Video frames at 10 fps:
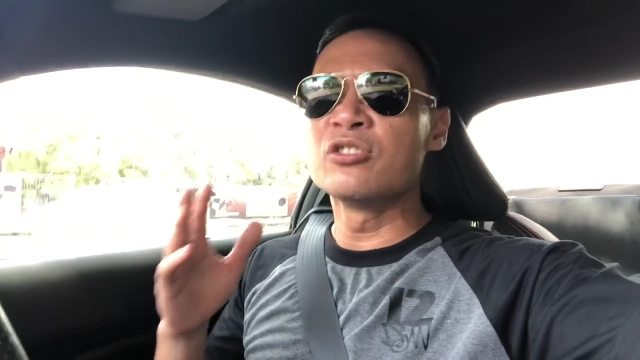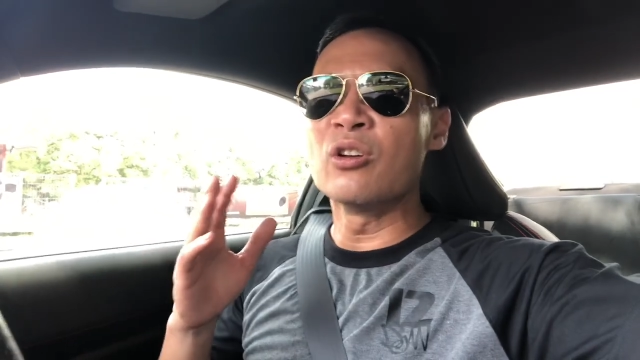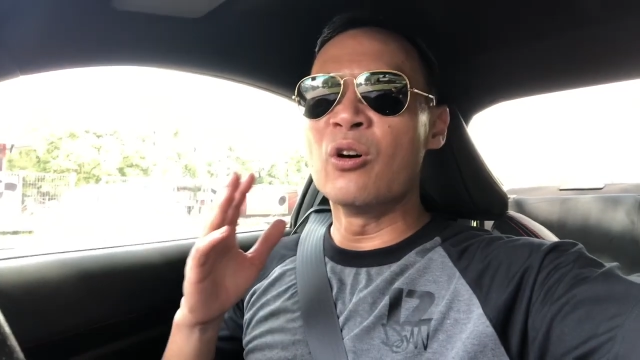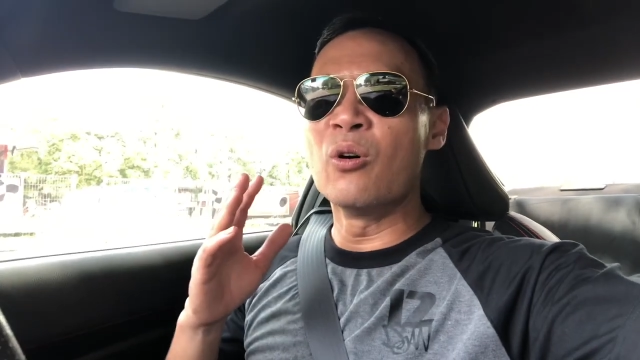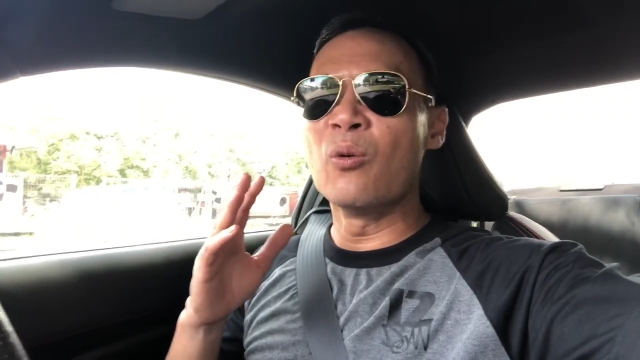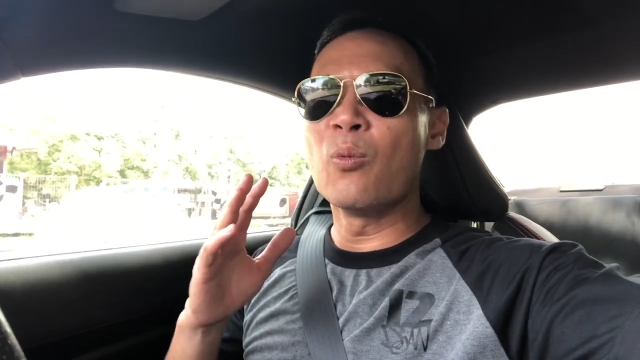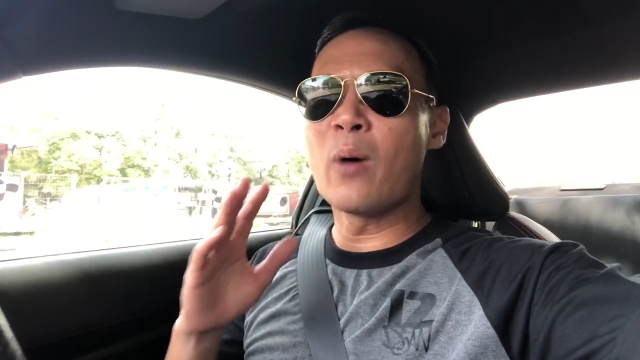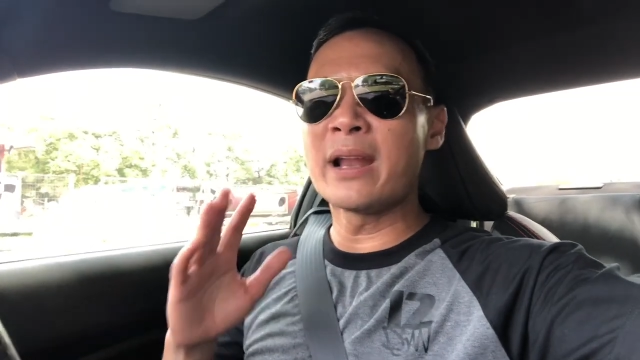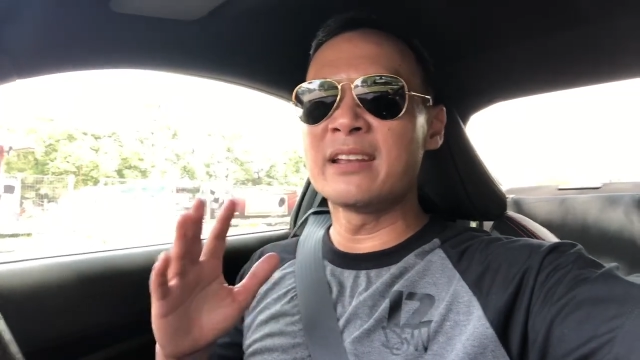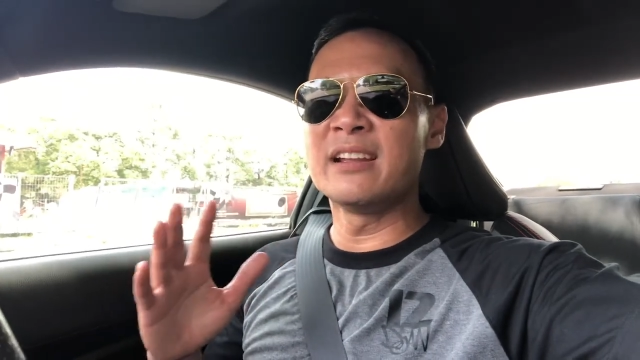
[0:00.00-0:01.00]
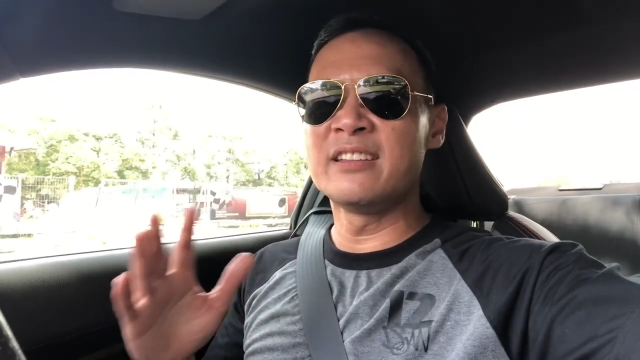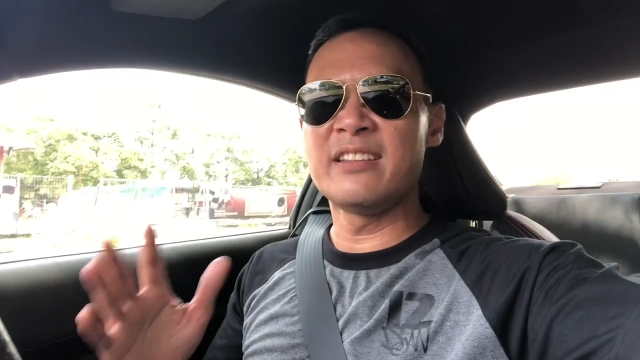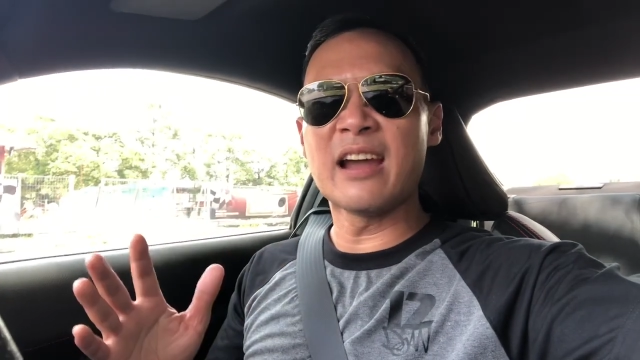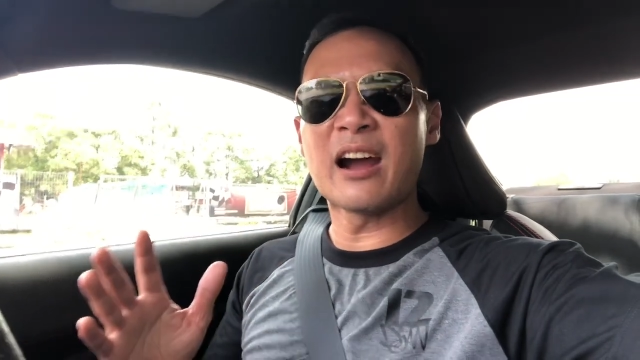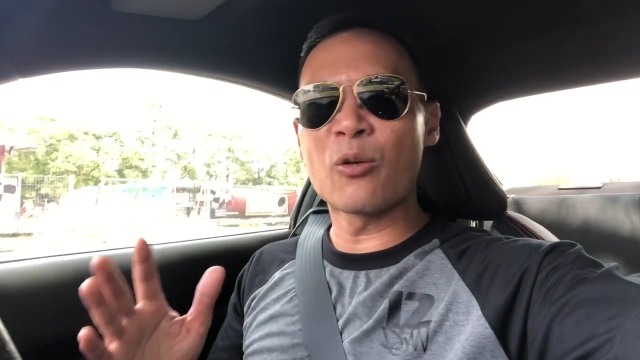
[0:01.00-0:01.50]
So what the
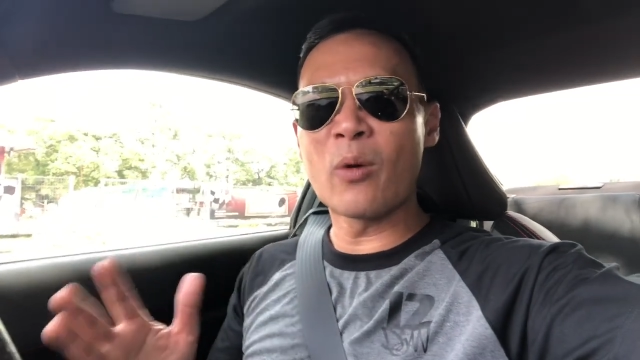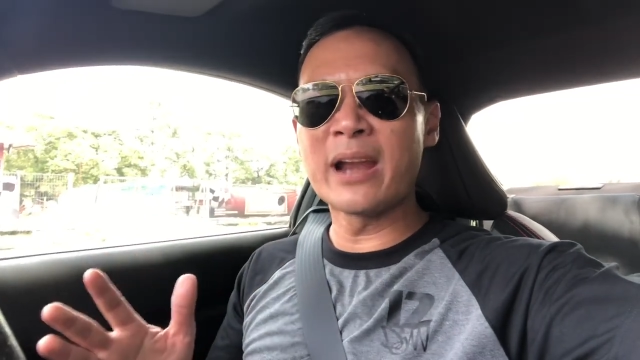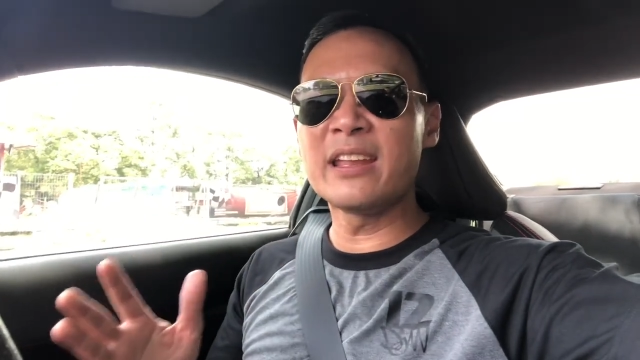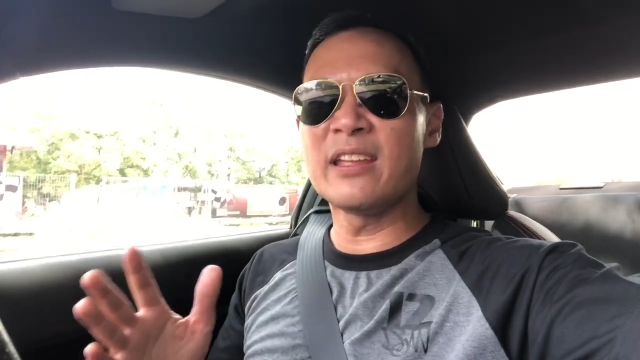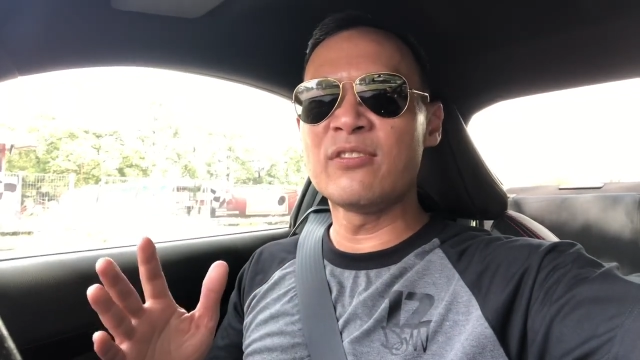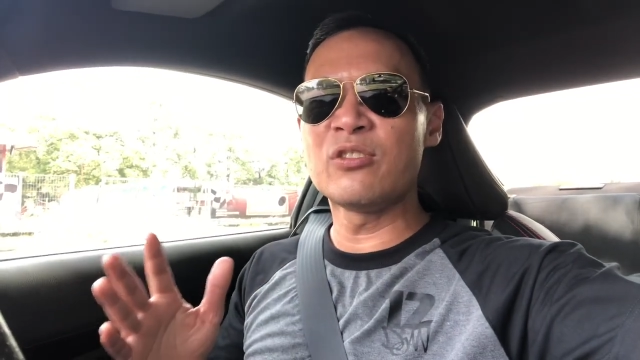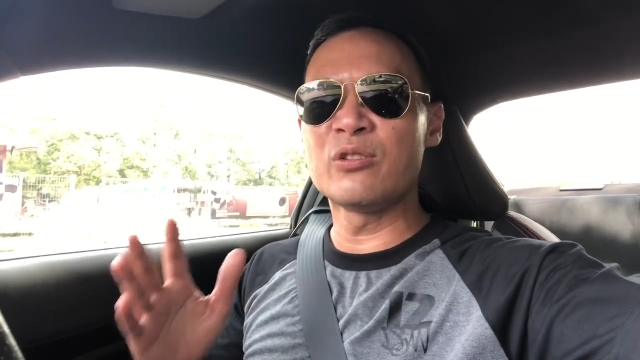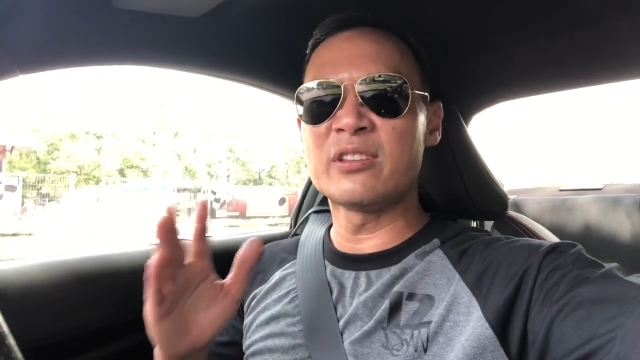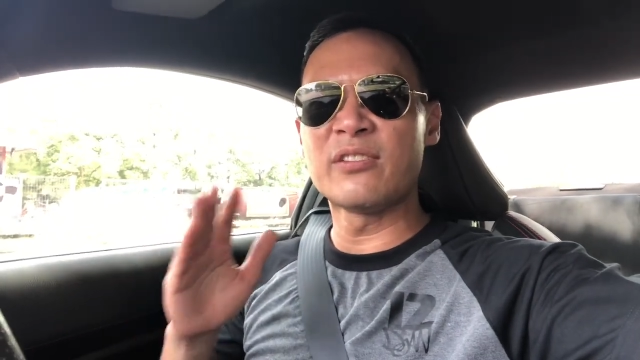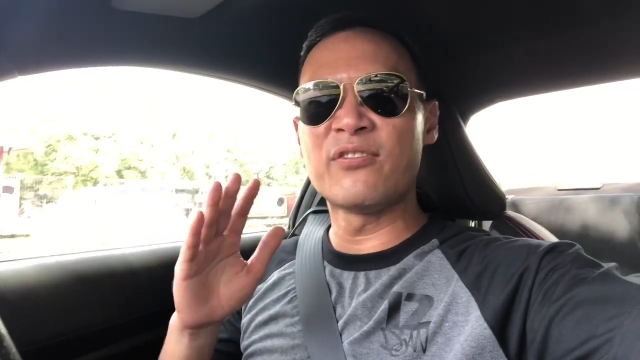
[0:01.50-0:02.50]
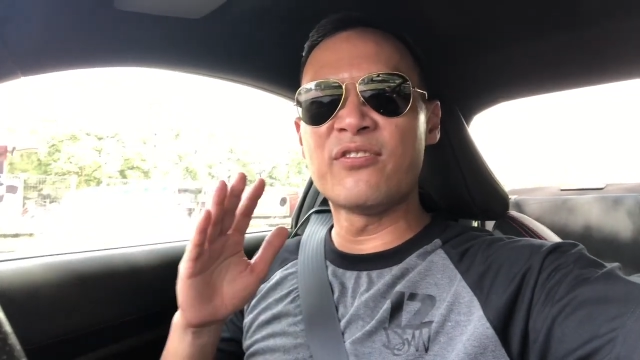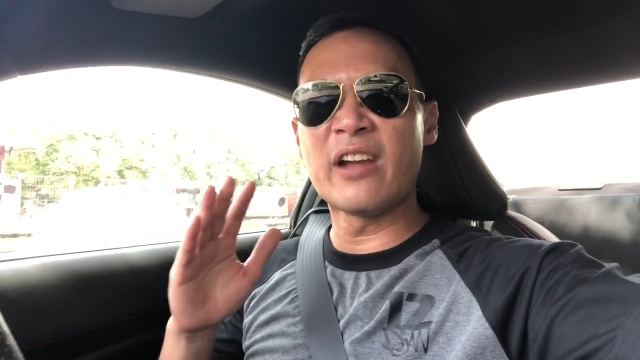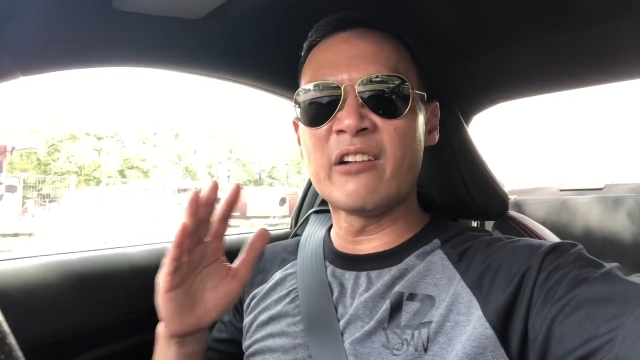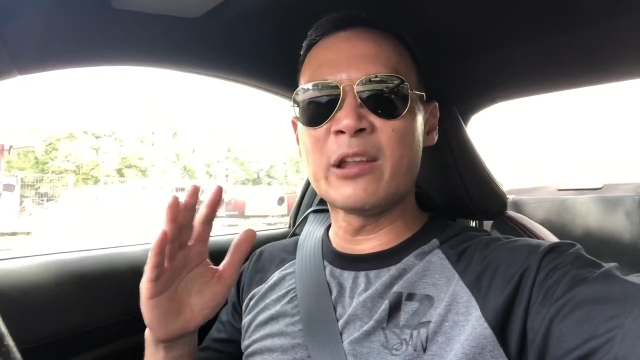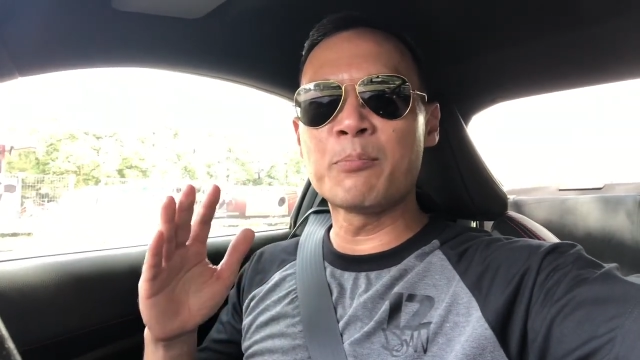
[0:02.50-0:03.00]
TR1 gives you is a
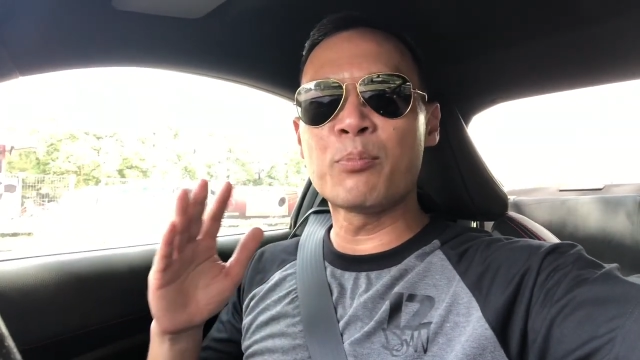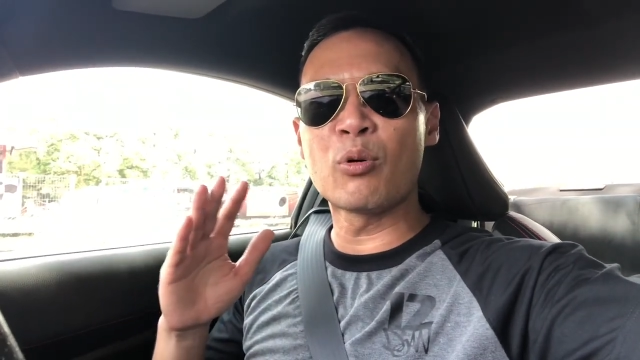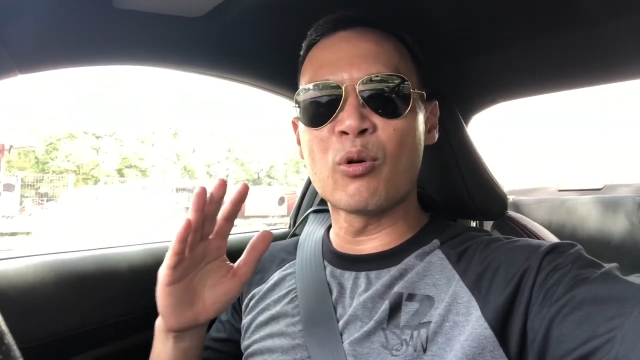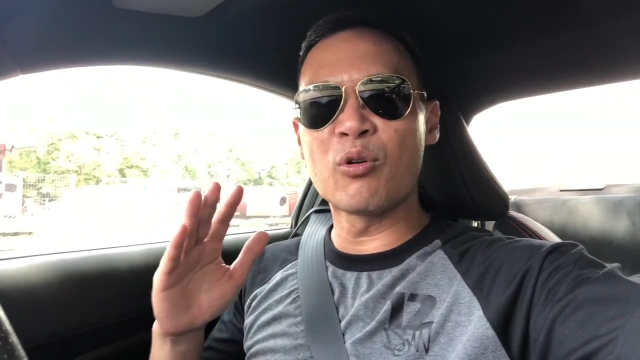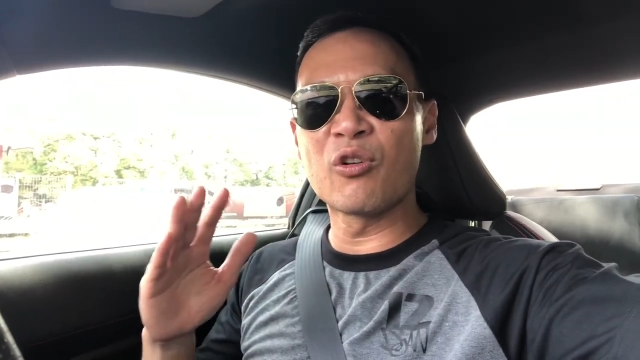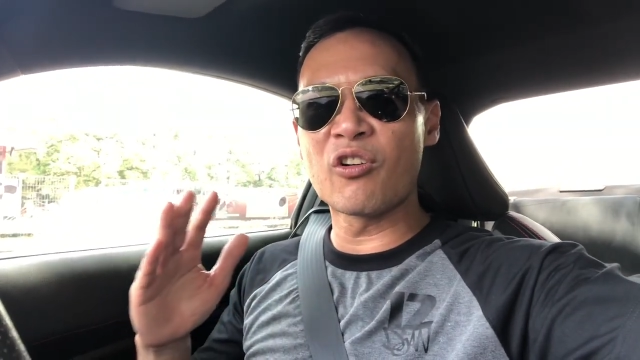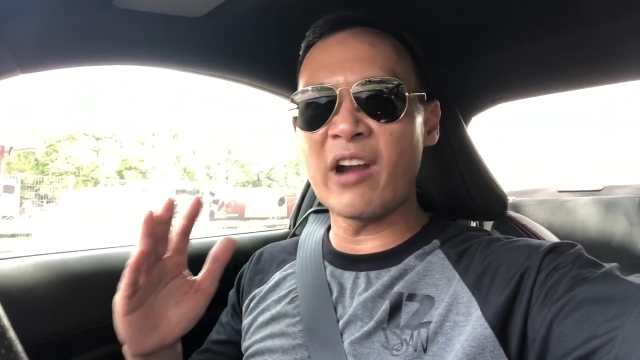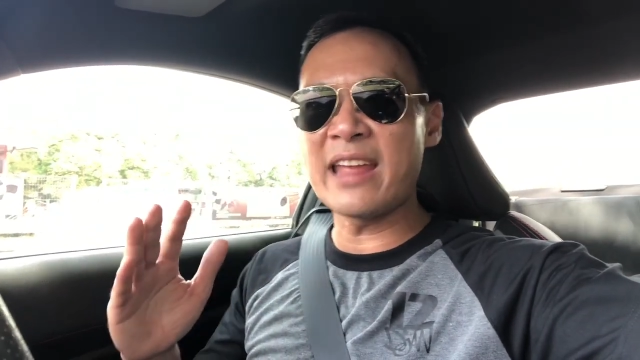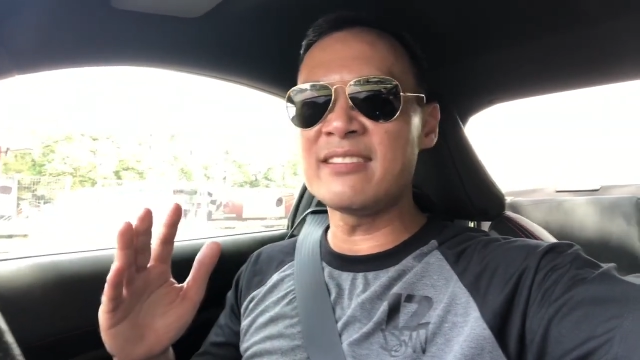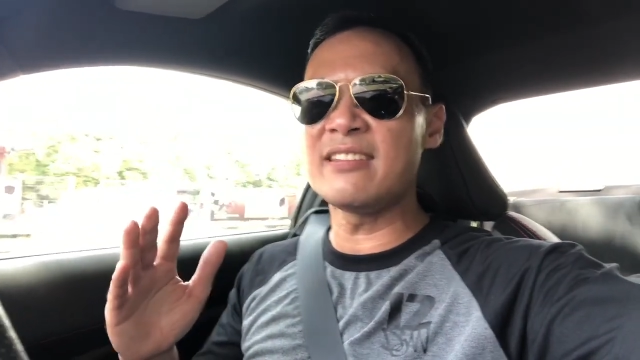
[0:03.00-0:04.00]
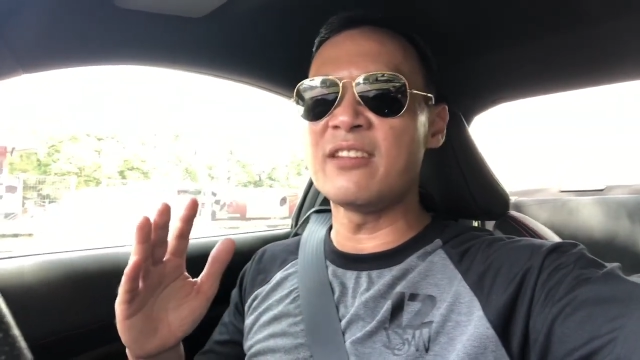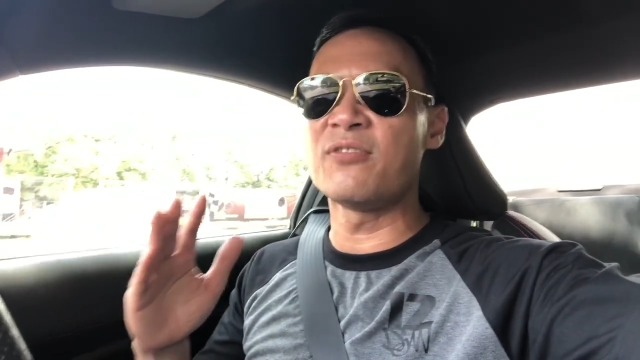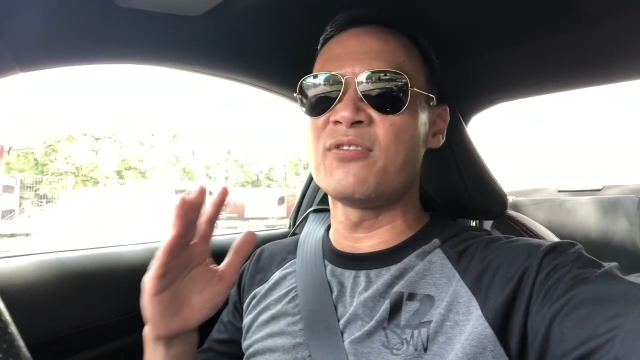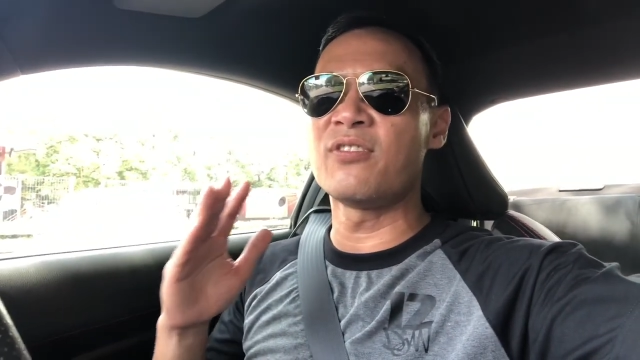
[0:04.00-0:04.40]
very progressive